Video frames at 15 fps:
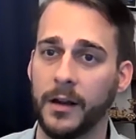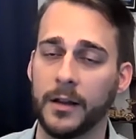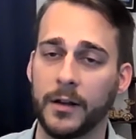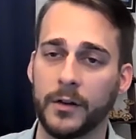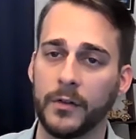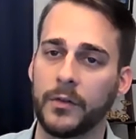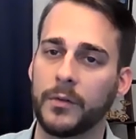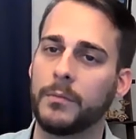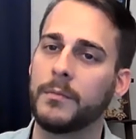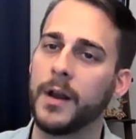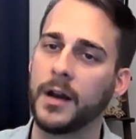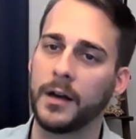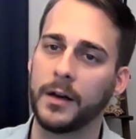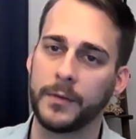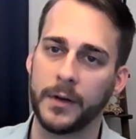And there's
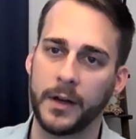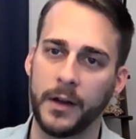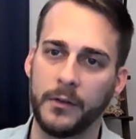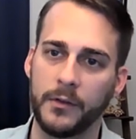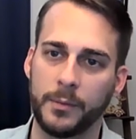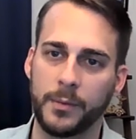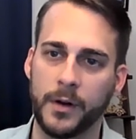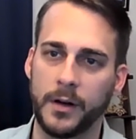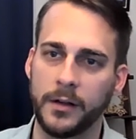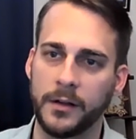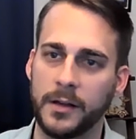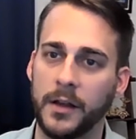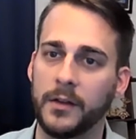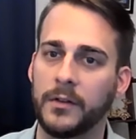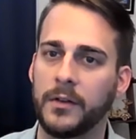many different kinds of
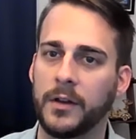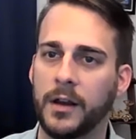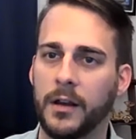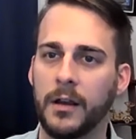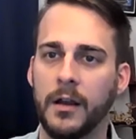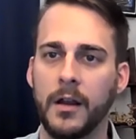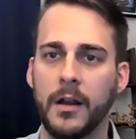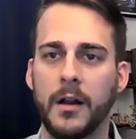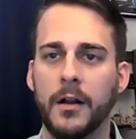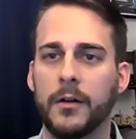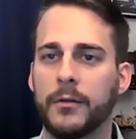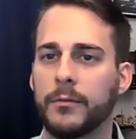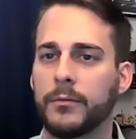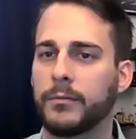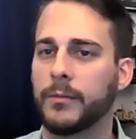product testing
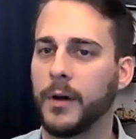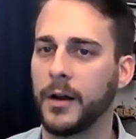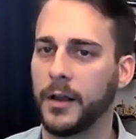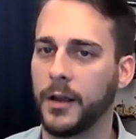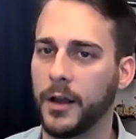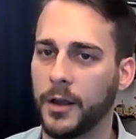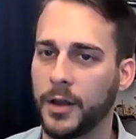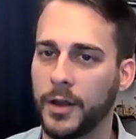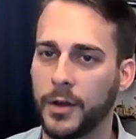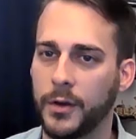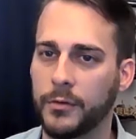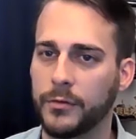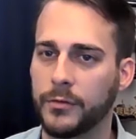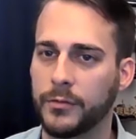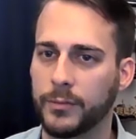running a
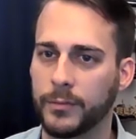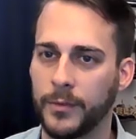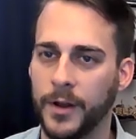huge